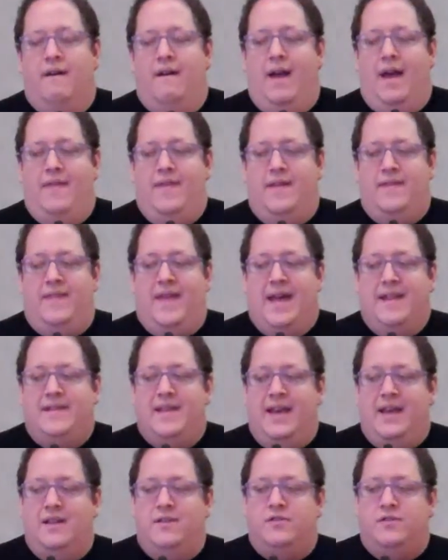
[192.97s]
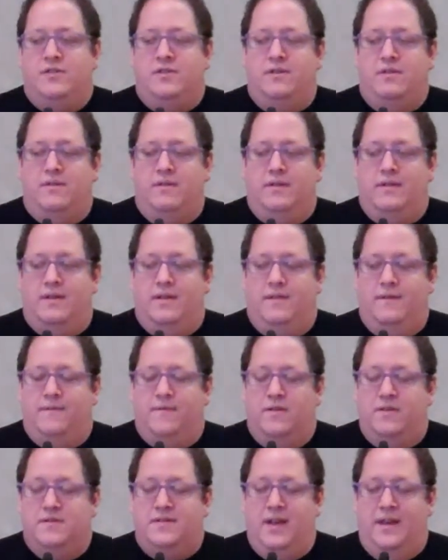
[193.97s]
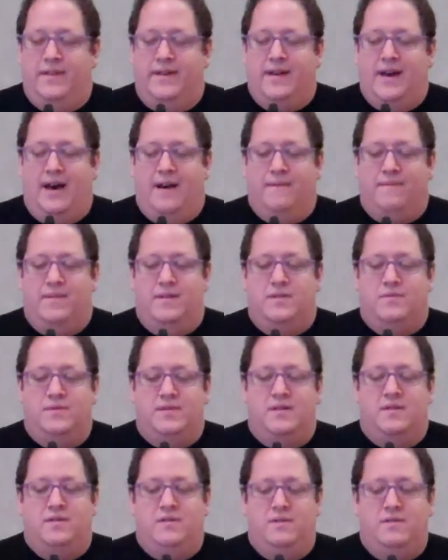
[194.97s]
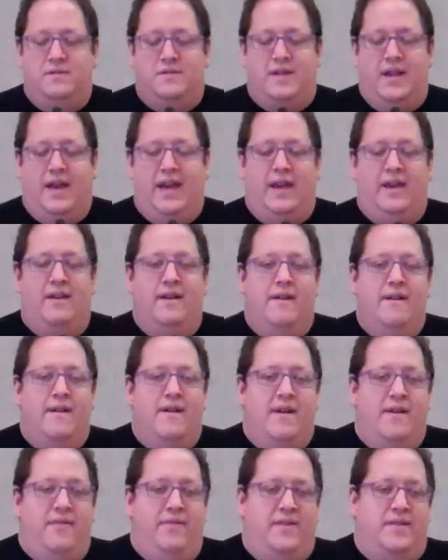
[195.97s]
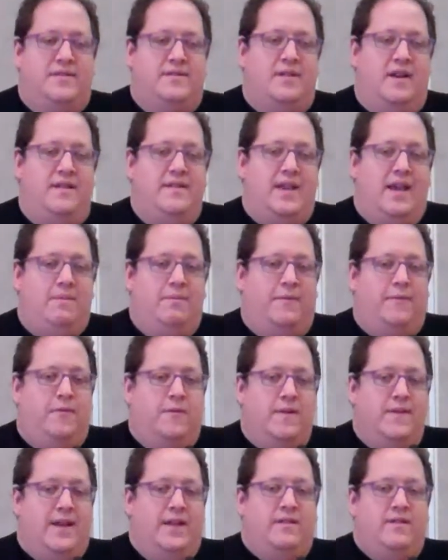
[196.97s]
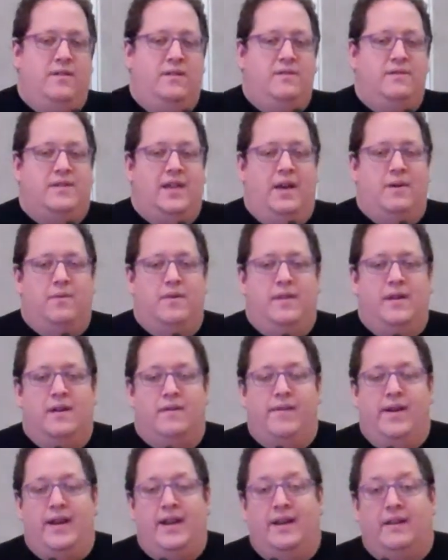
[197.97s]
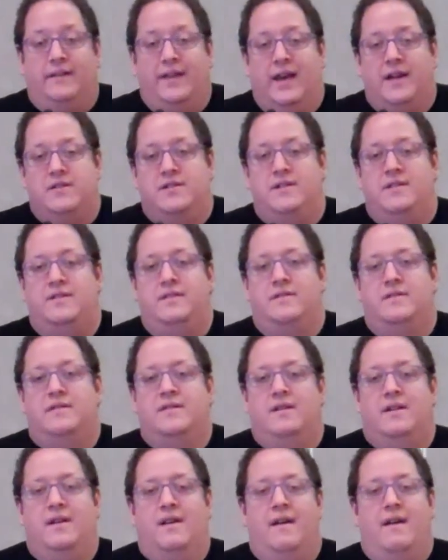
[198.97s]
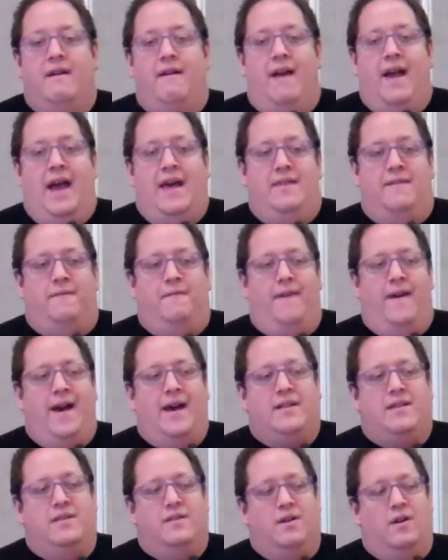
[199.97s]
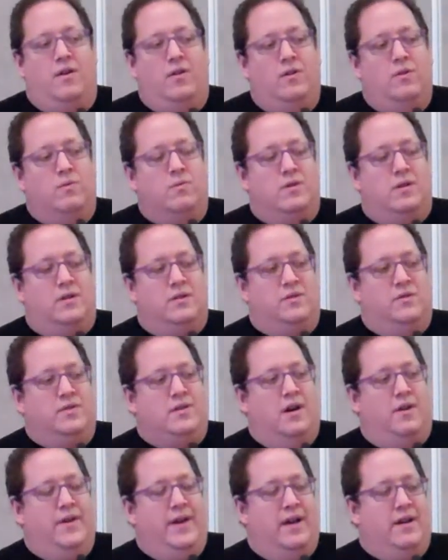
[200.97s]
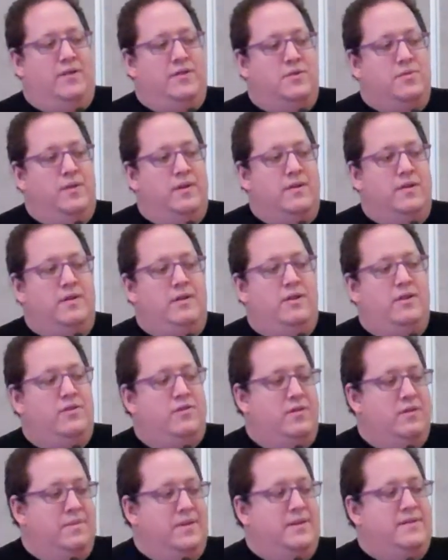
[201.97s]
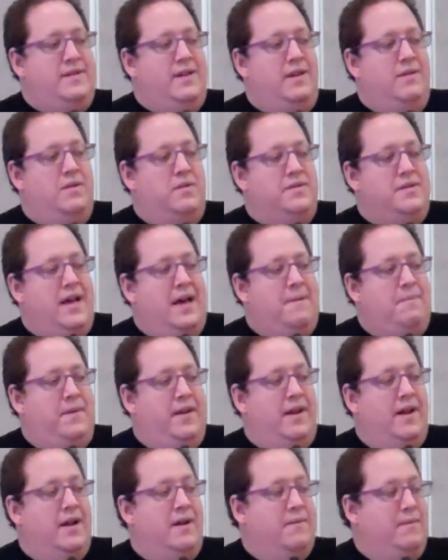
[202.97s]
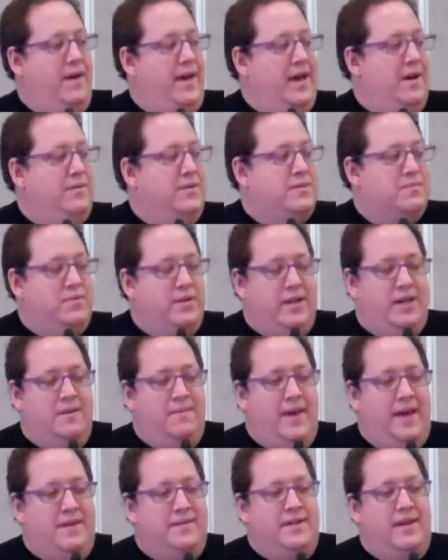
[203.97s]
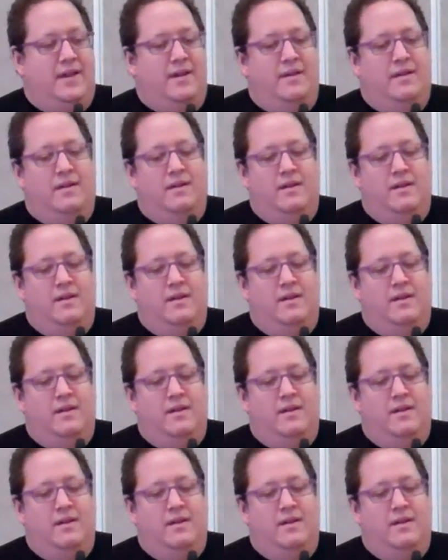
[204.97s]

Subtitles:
And then that day in June, the first day of the conference was a Tuesday. The Sunday before that Tuesday were the Iranian elections. And the fact that the whole world was going out on Twitter and YouTube and seeing what was happening in Iran was pretty amazing.